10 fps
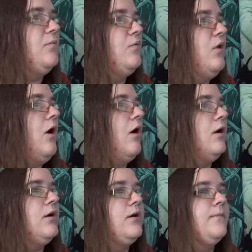
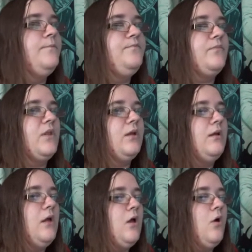block,
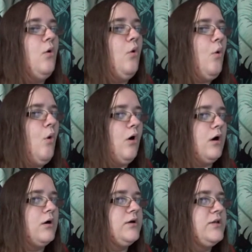
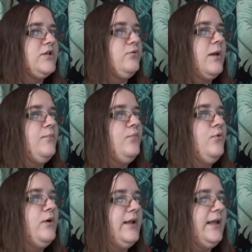or do I
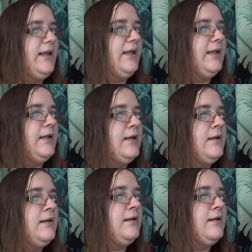put in